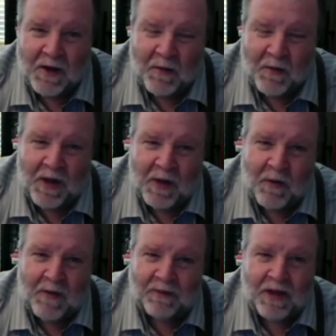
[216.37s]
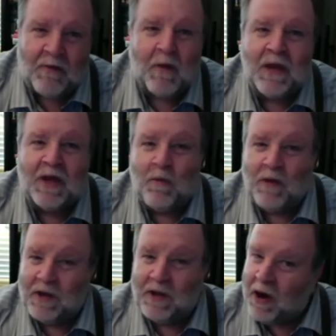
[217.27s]
We play what
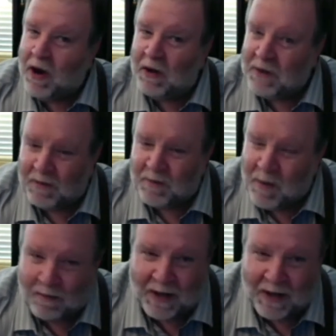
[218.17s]
we call,